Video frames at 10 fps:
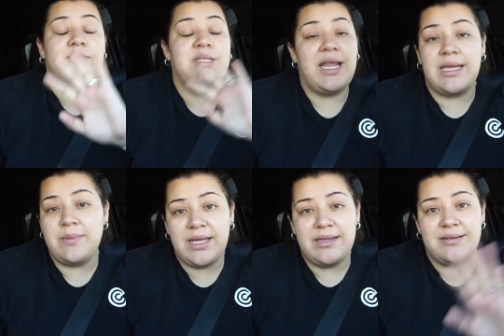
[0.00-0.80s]
name
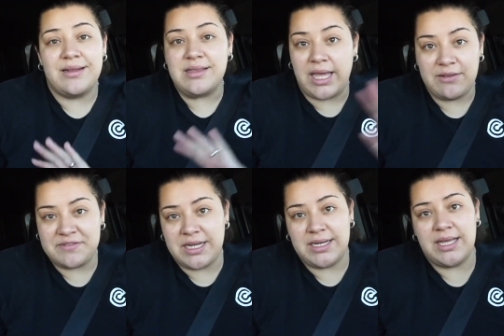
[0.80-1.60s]
it, they've
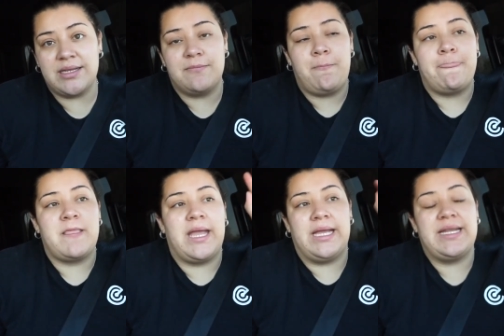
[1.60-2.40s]
done it,
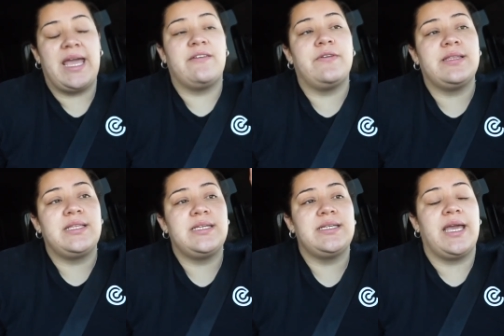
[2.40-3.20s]
and
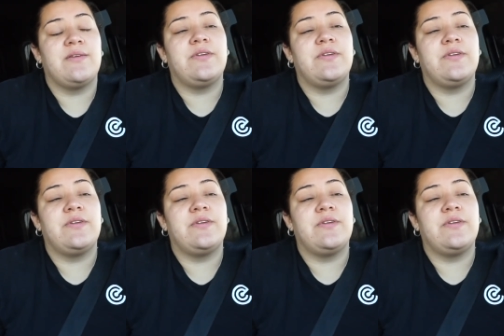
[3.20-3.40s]
everything